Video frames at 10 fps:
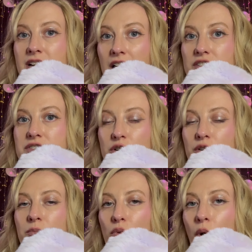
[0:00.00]
at a
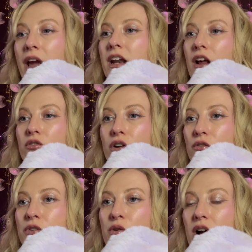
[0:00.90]
certain point. I don't know
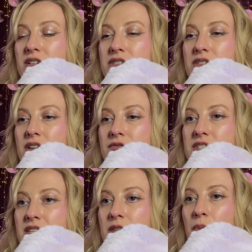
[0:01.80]
if you guys have
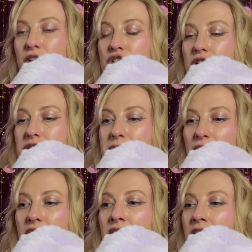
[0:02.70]
seen the pictures, but